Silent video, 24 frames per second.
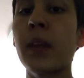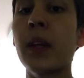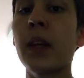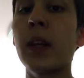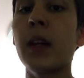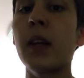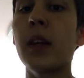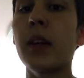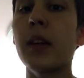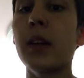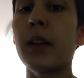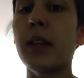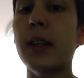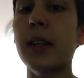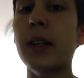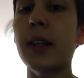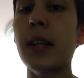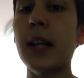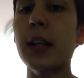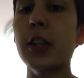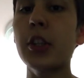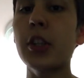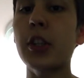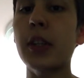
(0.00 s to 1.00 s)
the
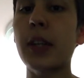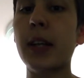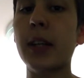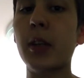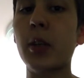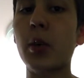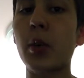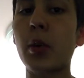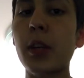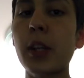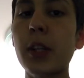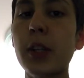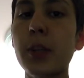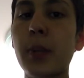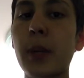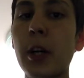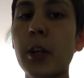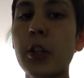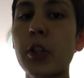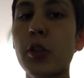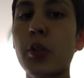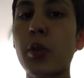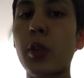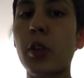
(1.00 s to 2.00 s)
connection that corresponds
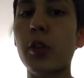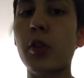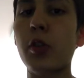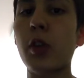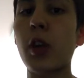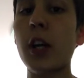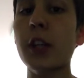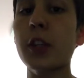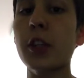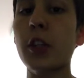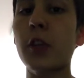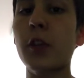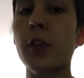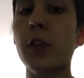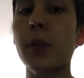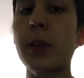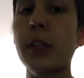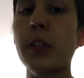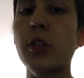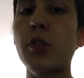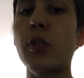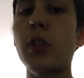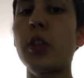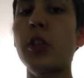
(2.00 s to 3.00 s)
to a crossover
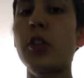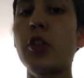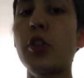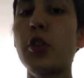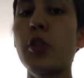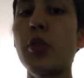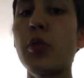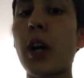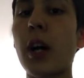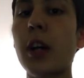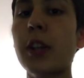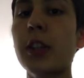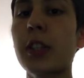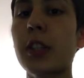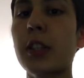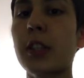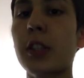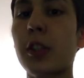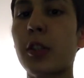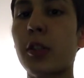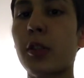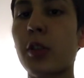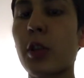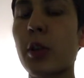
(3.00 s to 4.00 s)
between two non-sister
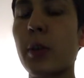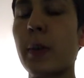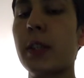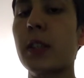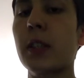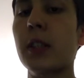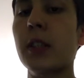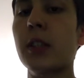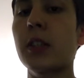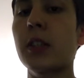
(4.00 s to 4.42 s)
chromatids.